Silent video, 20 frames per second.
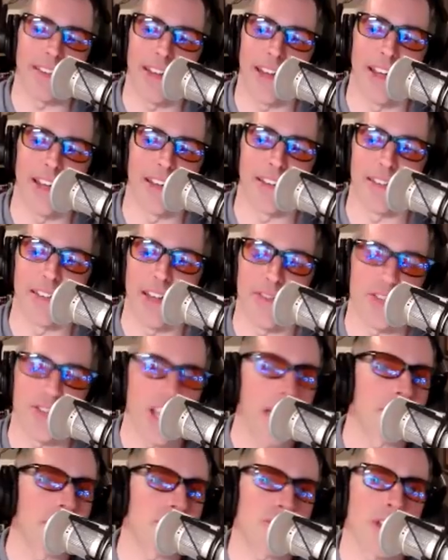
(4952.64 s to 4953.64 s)
and yeah. if
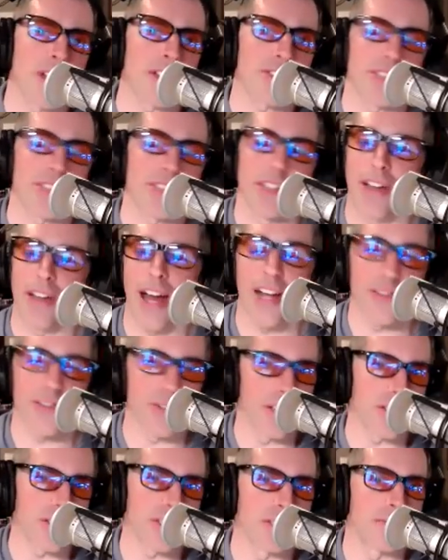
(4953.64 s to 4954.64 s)
James trusts you, I
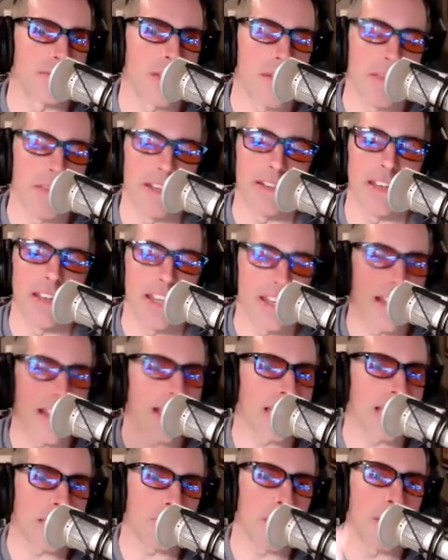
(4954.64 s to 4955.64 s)
trust him. I mean, he and I
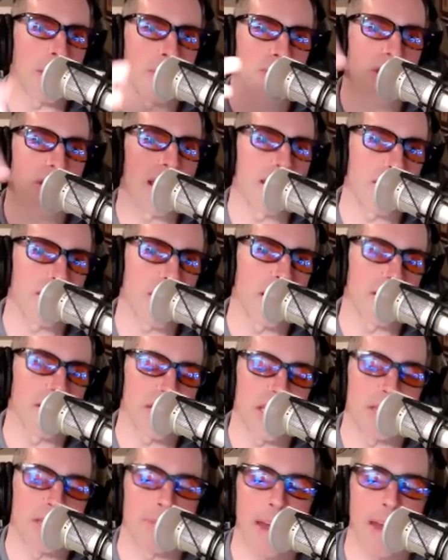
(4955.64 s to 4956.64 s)
got to play with
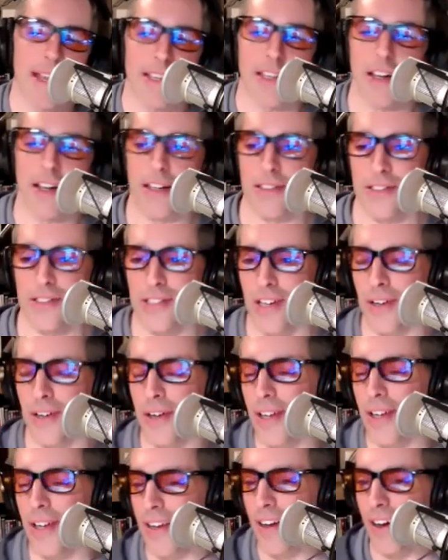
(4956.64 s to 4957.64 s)
chainsaws in his backyard. So,
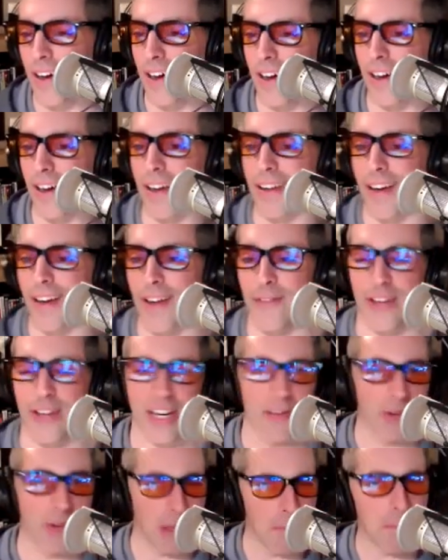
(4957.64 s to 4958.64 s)
uh, I
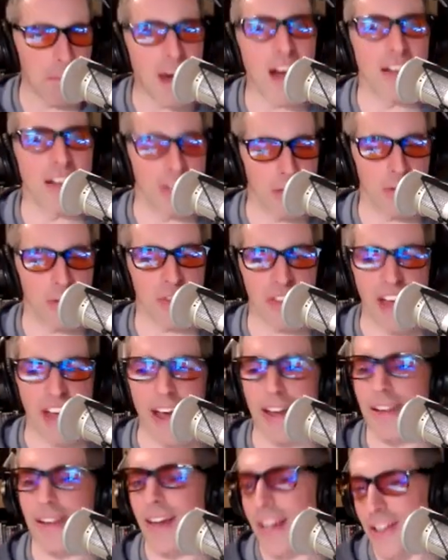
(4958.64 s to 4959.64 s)
figured if we could bond over
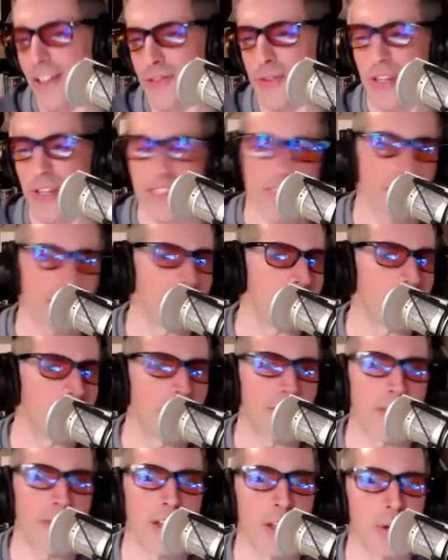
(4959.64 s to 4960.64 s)
that, I could trust a,
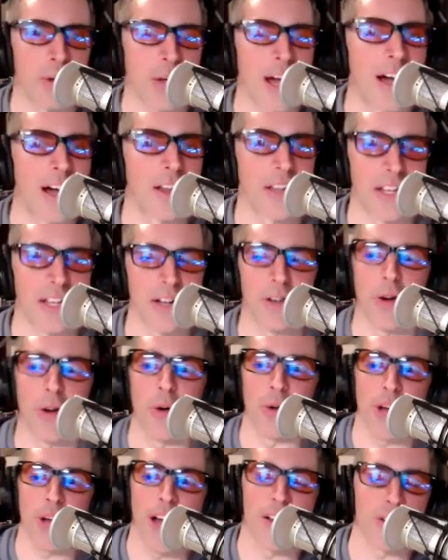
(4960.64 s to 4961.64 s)
a fellow college, you know,
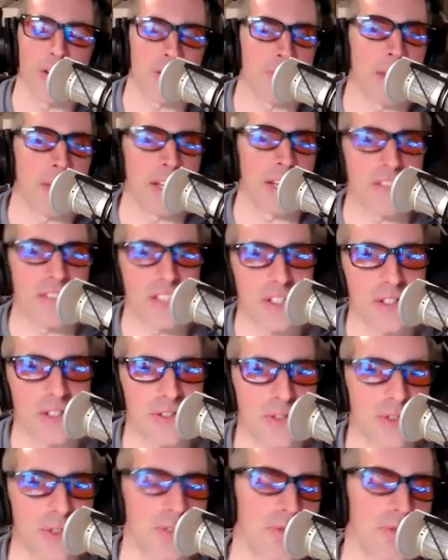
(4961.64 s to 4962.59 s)
old college buddy of his, or